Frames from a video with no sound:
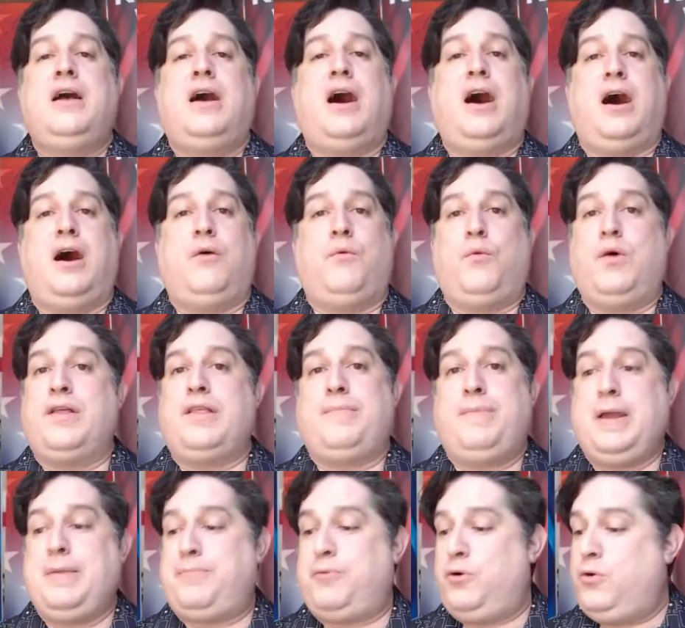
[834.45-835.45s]
One of the
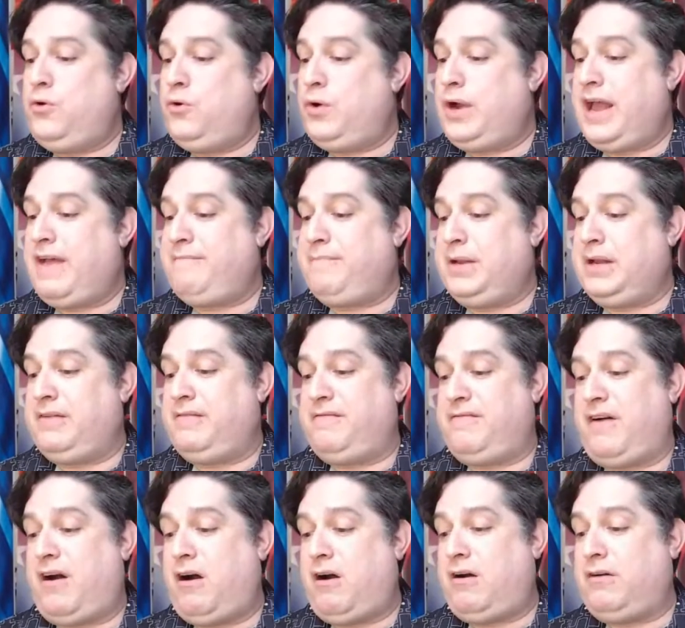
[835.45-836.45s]
people who have been
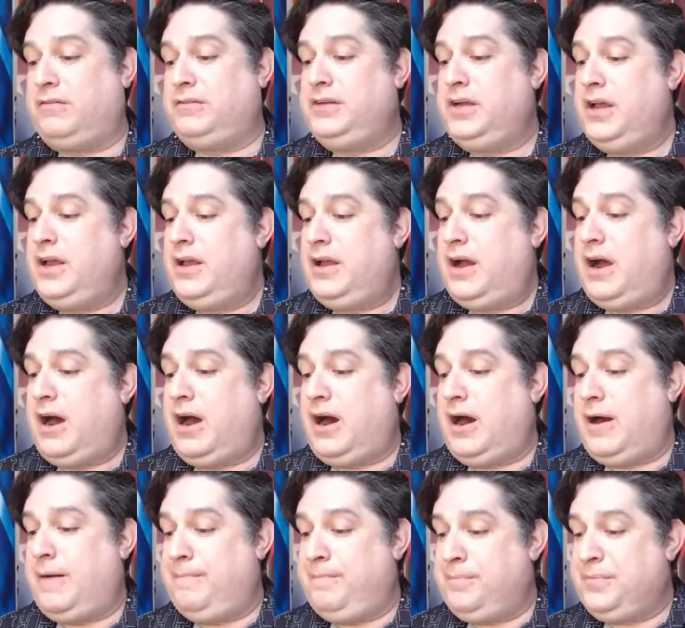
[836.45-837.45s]
involved
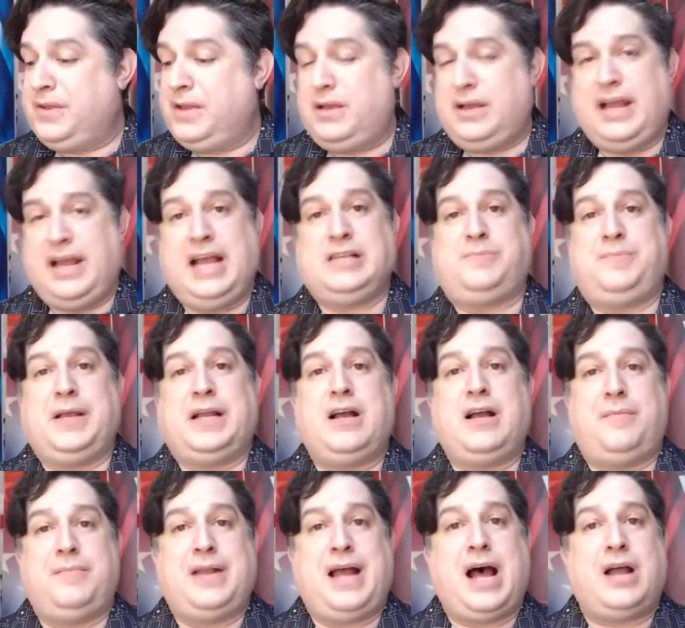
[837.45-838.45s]
has
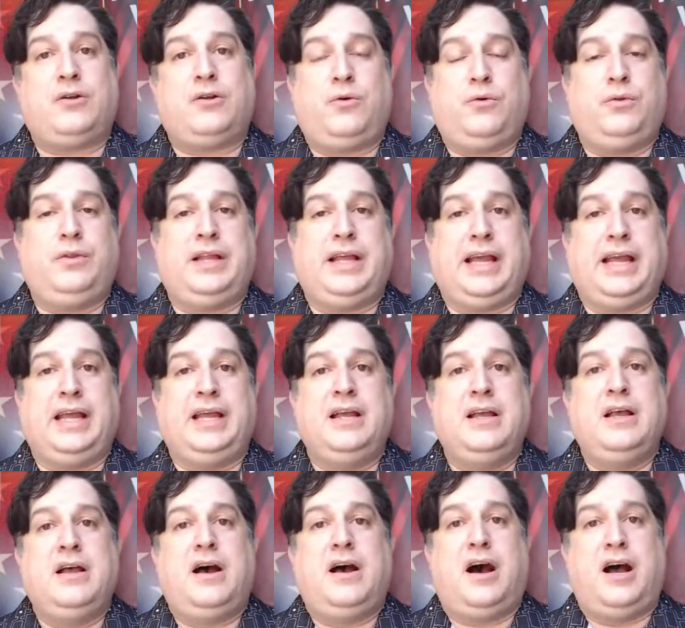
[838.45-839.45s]
become not only
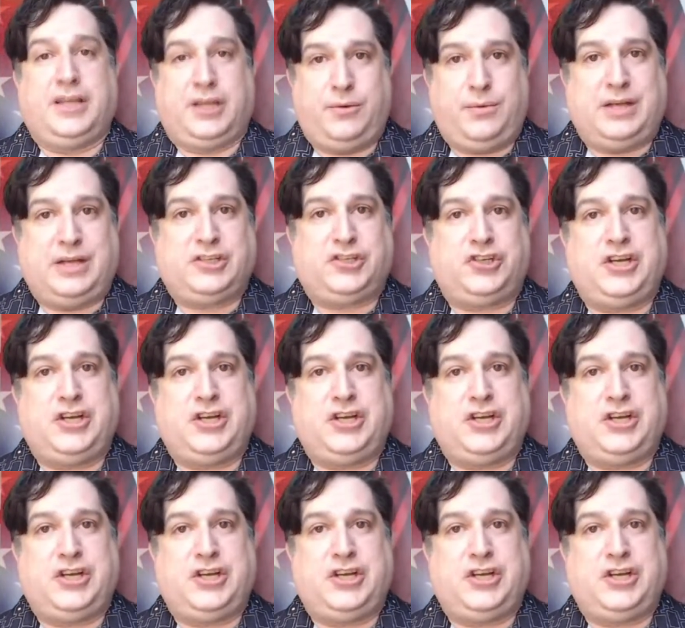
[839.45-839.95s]
a U.S.